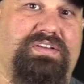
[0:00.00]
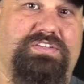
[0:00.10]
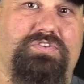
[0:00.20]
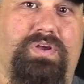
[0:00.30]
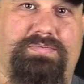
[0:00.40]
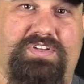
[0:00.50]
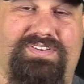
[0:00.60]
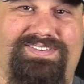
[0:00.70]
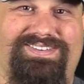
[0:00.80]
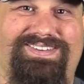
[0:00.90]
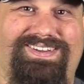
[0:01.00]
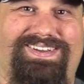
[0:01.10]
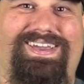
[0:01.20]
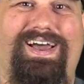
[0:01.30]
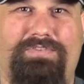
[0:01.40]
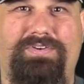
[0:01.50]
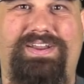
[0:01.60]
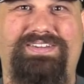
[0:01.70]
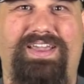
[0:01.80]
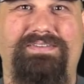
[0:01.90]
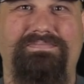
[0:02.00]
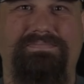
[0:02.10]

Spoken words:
the description. Have a great day.